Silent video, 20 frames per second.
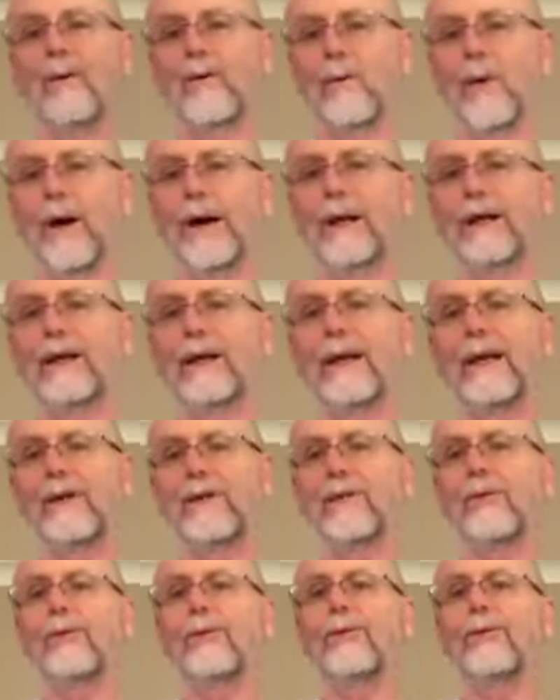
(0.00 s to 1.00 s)
1 and
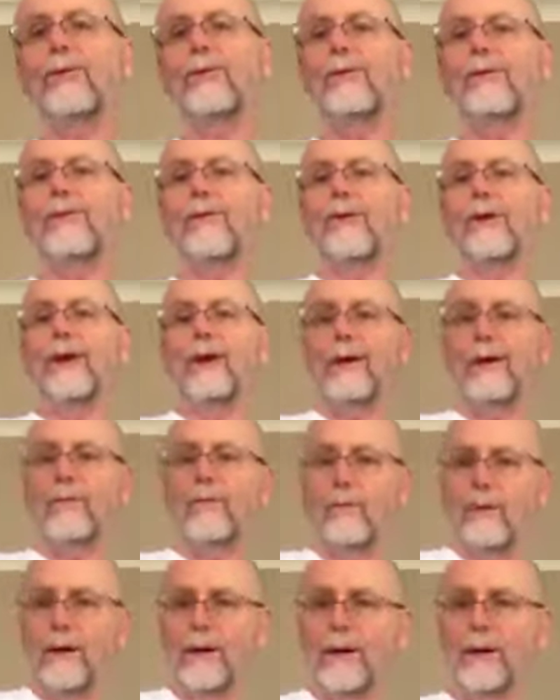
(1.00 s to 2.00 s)
2, 3,
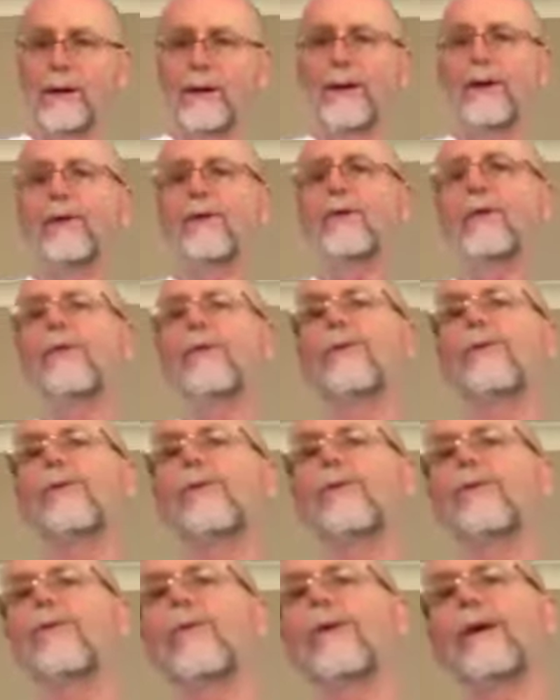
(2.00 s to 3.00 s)
1 and
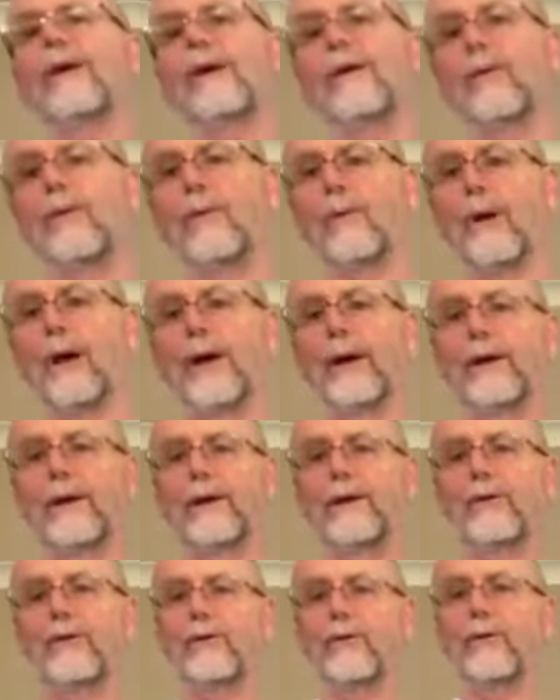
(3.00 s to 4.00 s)
2, 3,
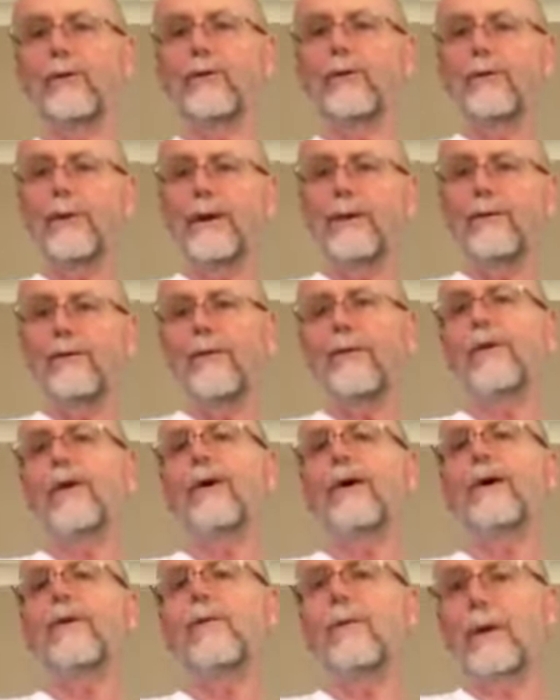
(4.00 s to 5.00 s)
1, 2 and
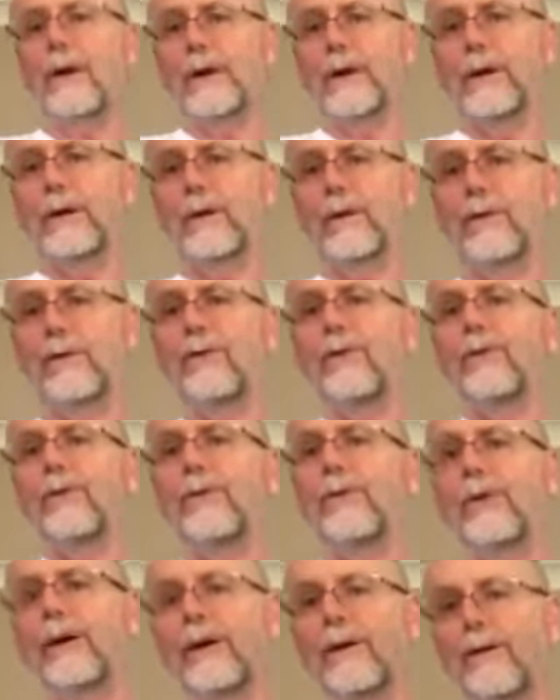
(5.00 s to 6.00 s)
3, 1,
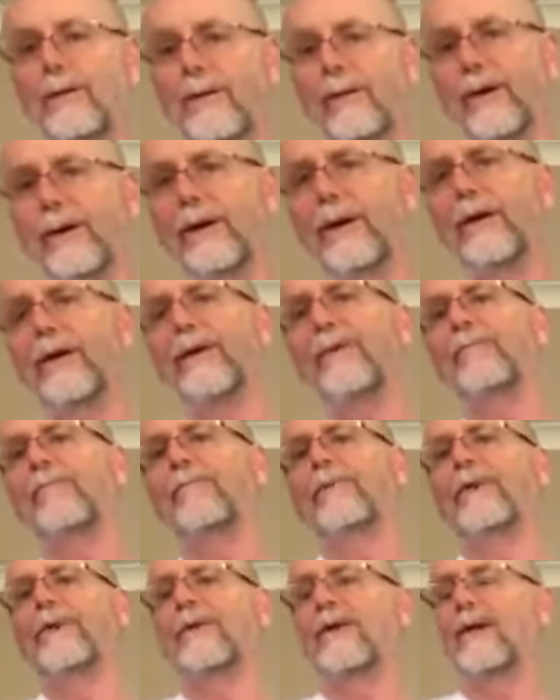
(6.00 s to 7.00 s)
2 and 3.
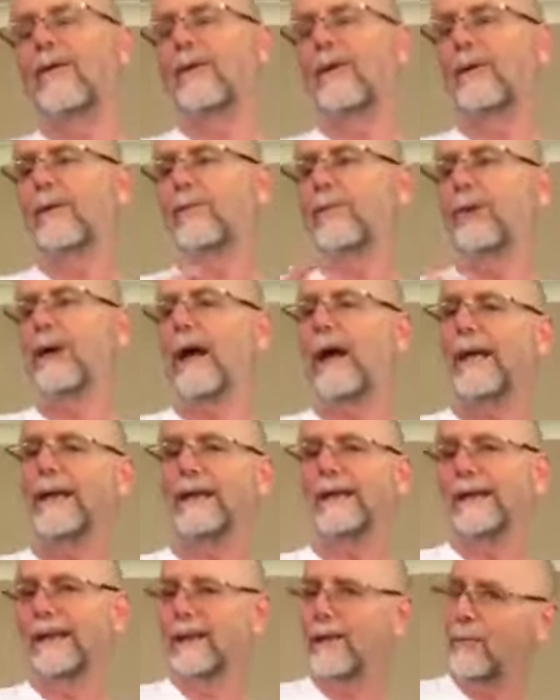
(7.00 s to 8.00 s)
So we could put
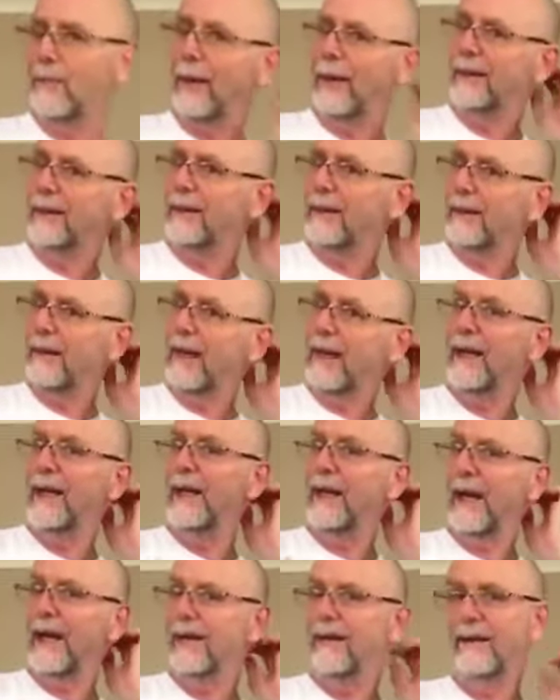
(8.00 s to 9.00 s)
eighths in amongst it. And
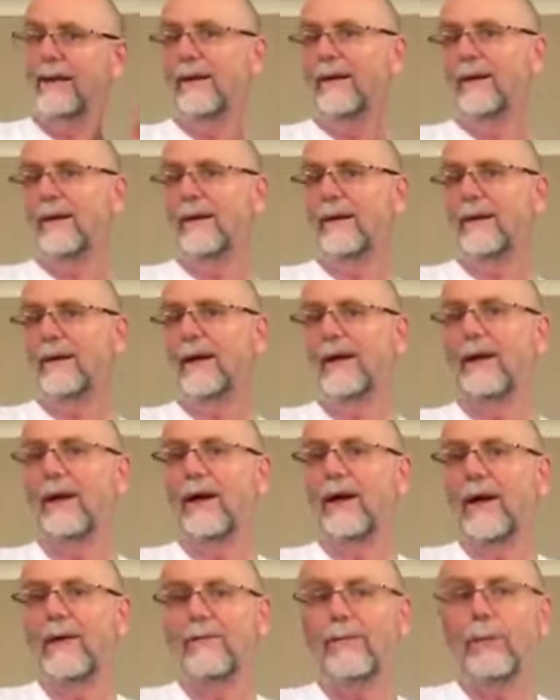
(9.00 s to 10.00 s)
again, they
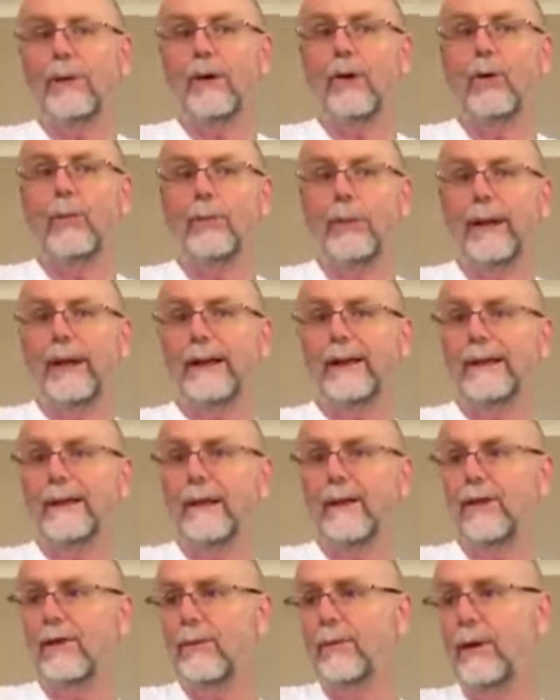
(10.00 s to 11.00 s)
don't have to be all beats,
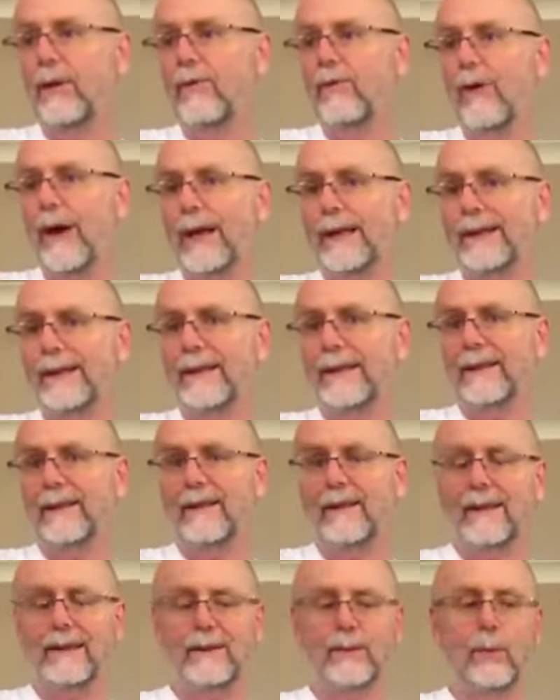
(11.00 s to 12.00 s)
they could be rest
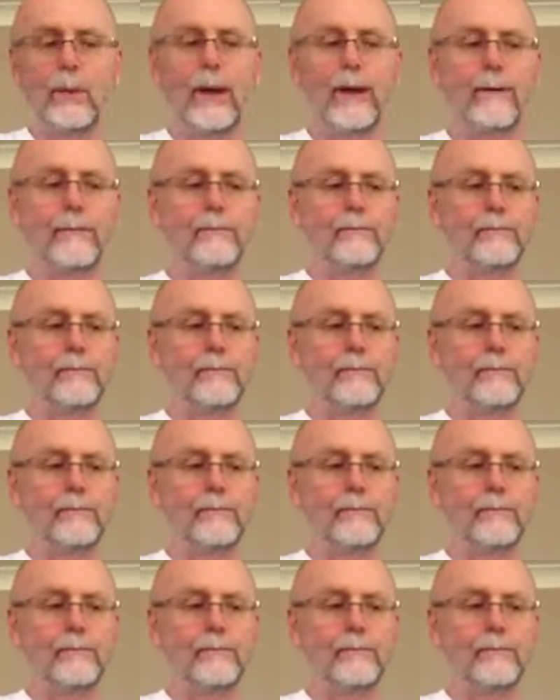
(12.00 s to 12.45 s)
as well.